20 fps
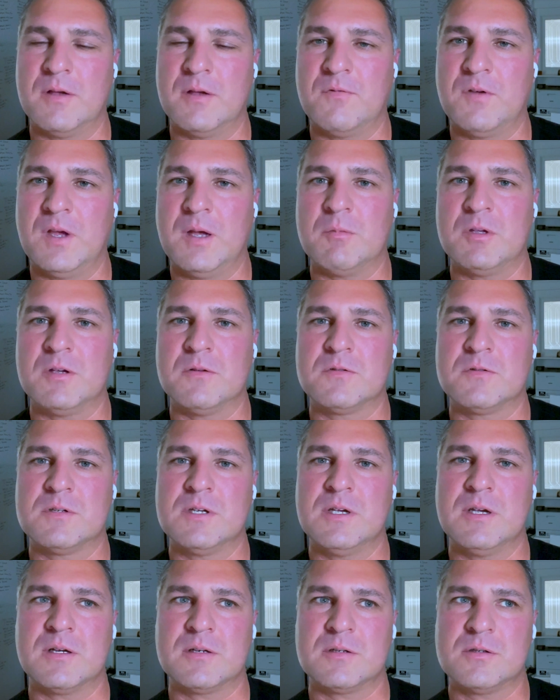a family of
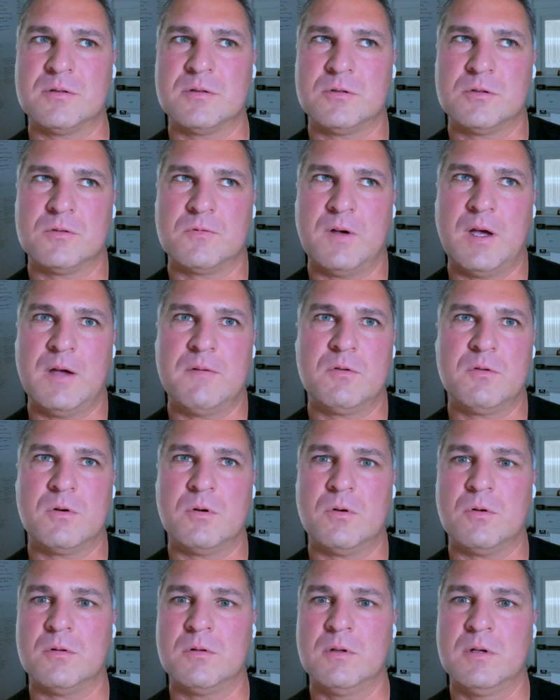6 whose
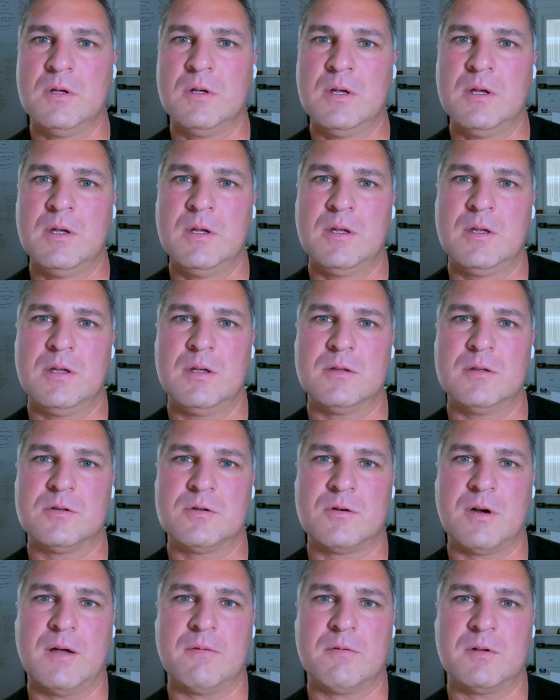5-year-old is
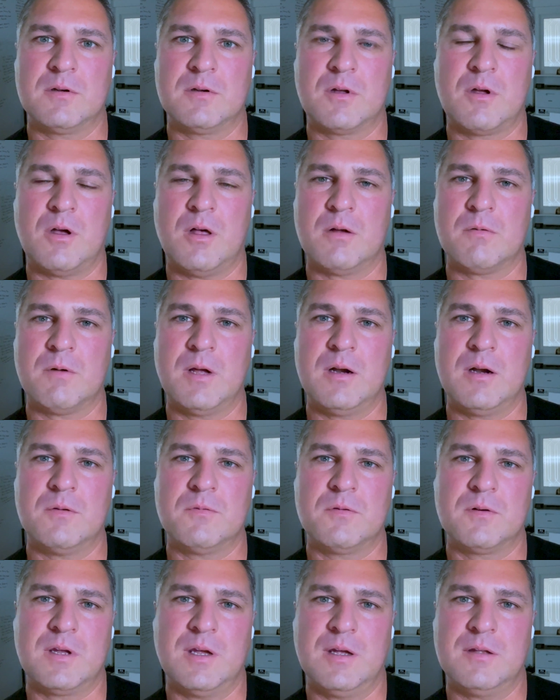traveling to Colorado
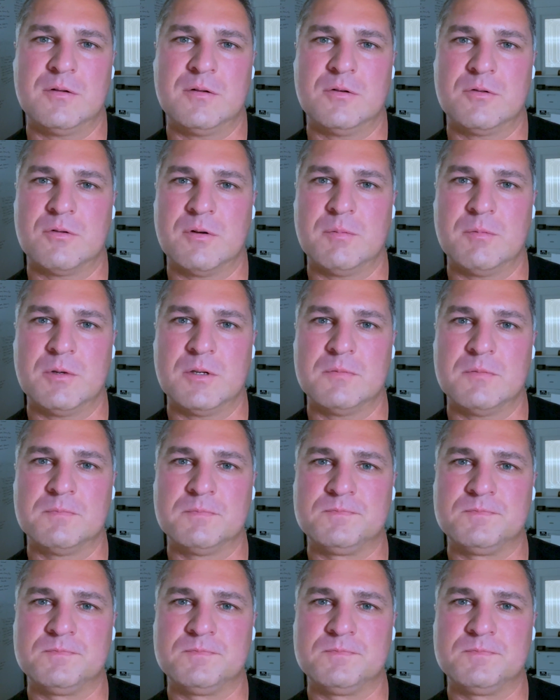for cancer treatment.